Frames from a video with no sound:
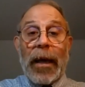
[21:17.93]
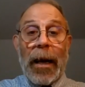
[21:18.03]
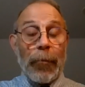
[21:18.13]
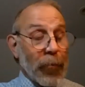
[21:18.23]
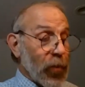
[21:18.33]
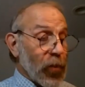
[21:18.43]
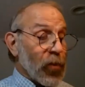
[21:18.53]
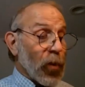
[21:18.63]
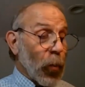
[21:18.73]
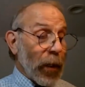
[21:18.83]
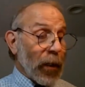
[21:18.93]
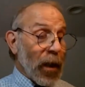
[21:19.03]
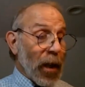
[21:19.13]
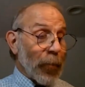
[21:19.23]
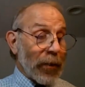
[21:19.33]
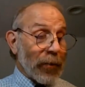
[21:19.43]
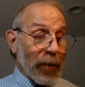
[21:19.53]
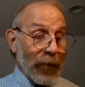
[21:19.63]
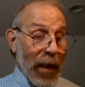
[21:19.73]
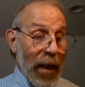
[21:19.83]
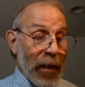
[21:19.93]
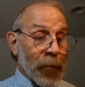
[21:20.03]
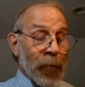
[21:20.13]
gap. Just a quick comment on that.